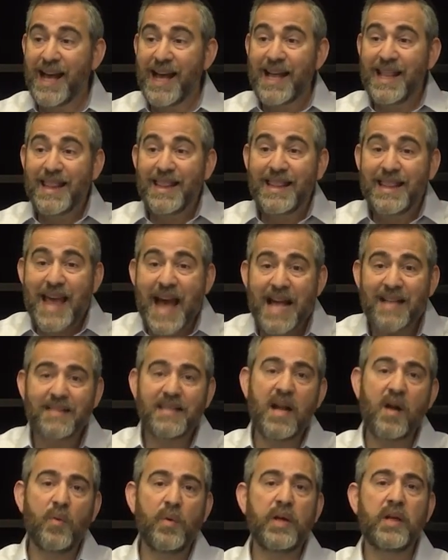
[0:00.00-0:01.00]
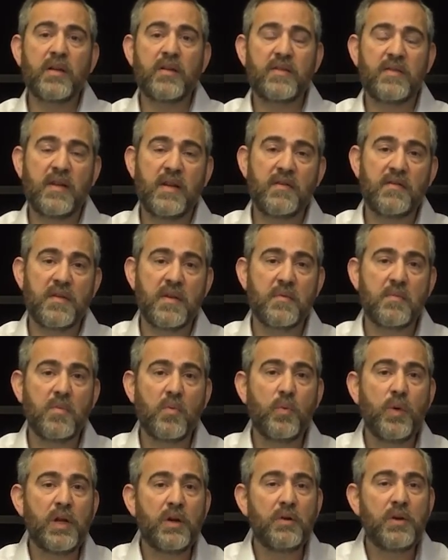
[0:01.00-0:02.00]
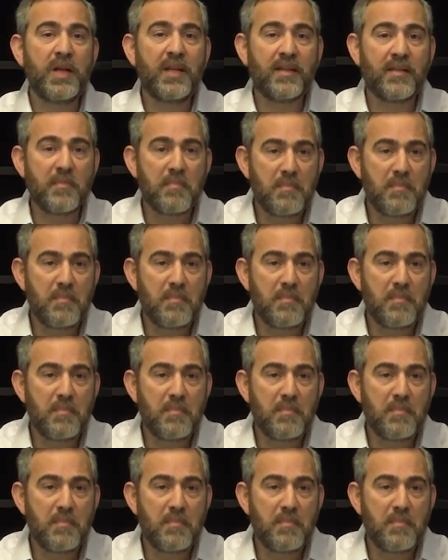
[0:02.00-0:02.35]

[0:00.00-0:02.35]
And that's how we could save them. We don't need